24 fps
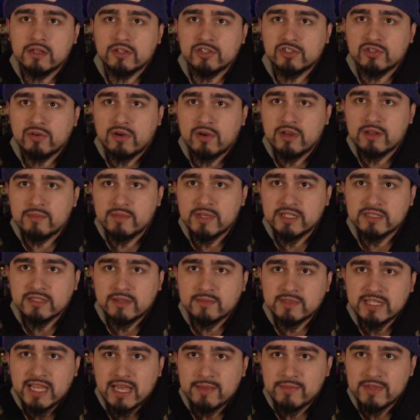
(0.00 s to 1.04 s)
join me
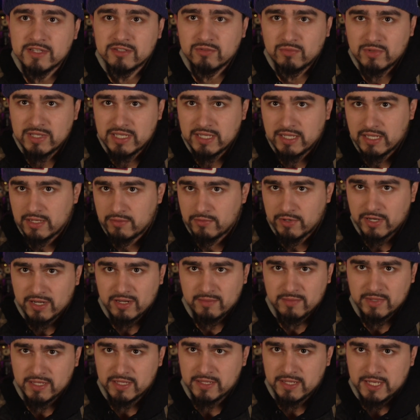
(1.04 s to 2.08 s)
sometime this week, and we're going to
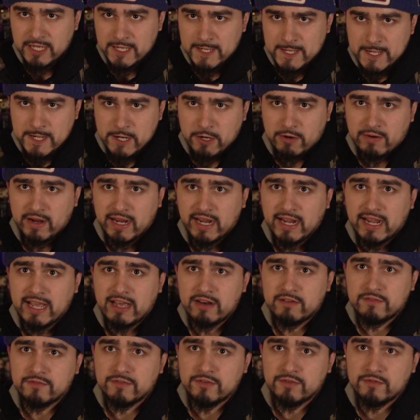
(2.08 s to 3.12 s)
be cranking out
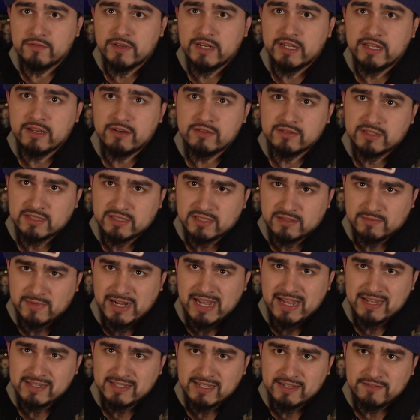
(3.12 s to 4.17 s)
a few videos and some
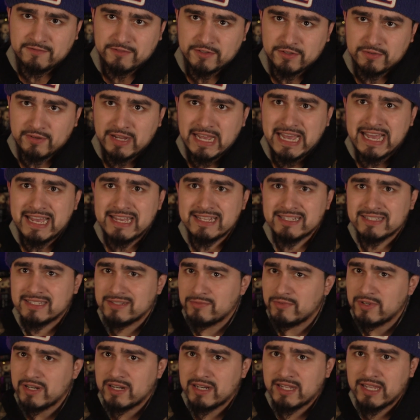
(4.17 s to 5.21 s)
content for you guys, and
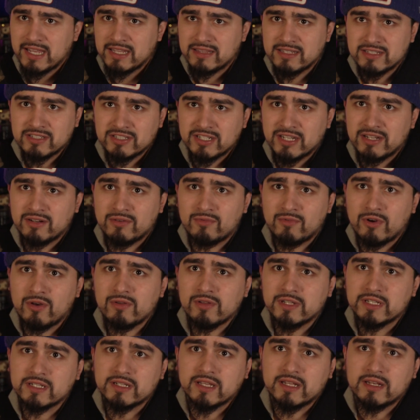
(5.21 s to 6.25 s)
we're going to get this channel
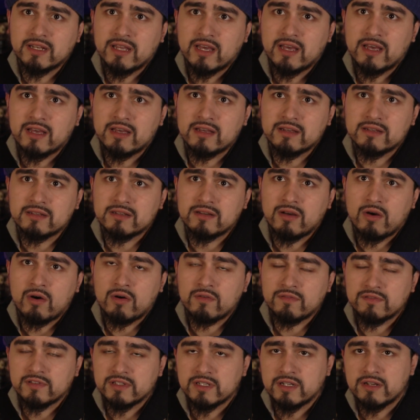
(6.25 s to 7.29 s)
rolling and
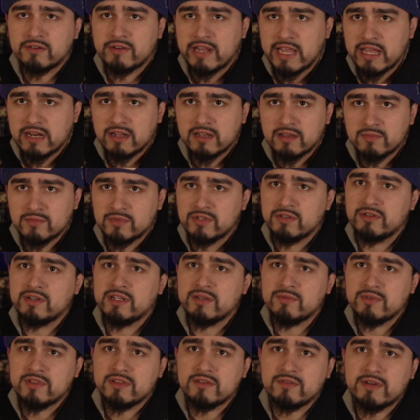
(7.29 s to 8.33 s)
hopefully create a community
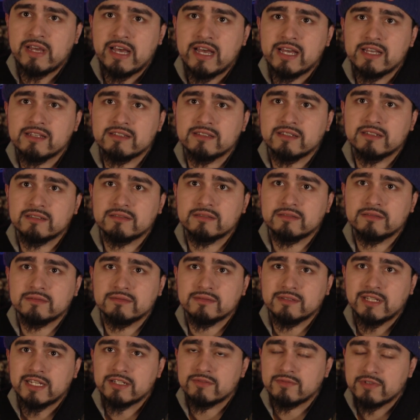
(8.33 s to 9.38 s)
with you guys, and
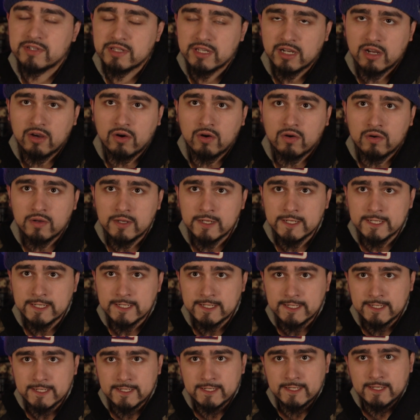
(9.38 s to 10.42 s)
that's really the goal.
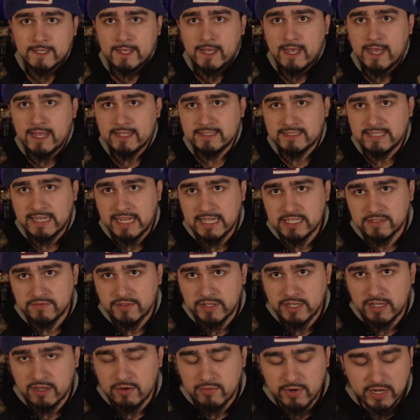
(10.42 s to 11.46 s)
Today's
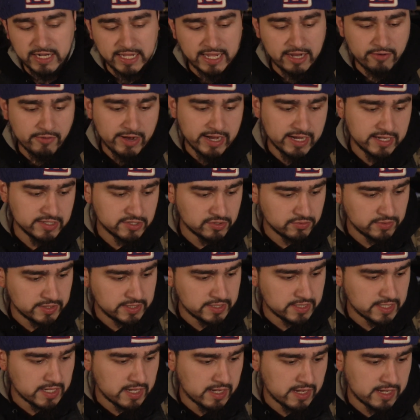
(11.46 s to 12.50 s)
video, we're going to get right into
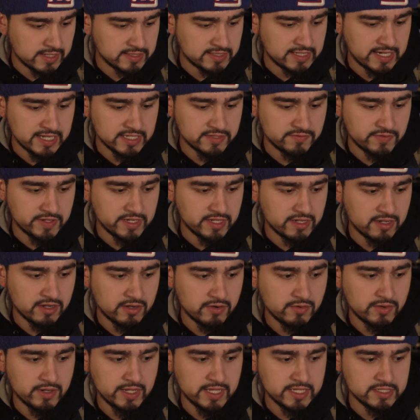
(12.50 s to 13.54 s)
it. Today's
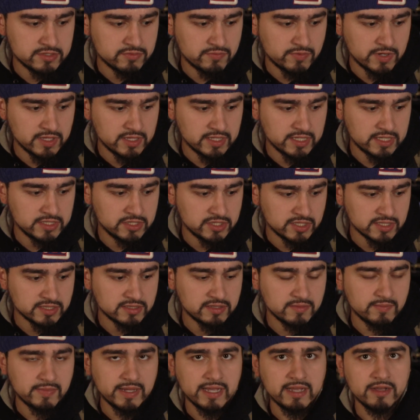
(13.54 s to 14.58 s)
video is really just
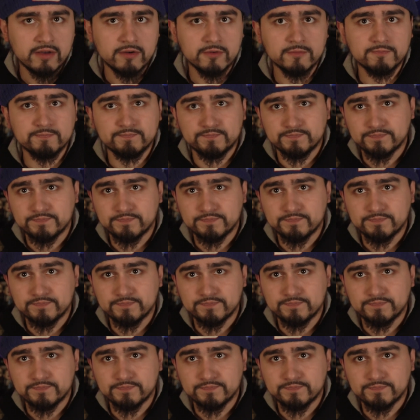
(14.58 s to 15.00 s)
about